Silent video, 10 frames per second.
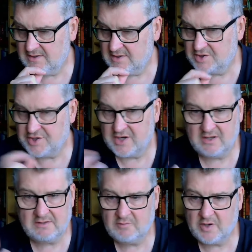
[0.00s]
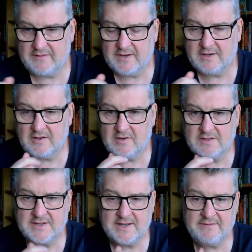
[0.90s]
journal, whatever,
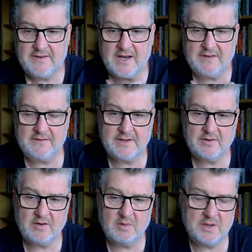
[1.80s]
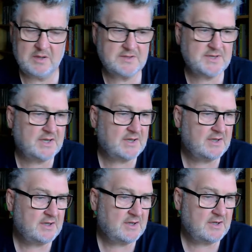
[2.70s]
on day 5, about
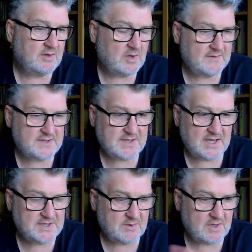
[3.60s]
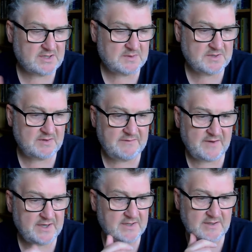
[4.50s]
whatever size you are is absolutely
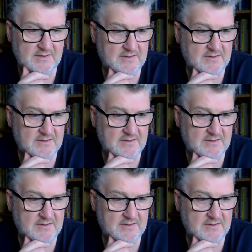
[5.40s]
fine.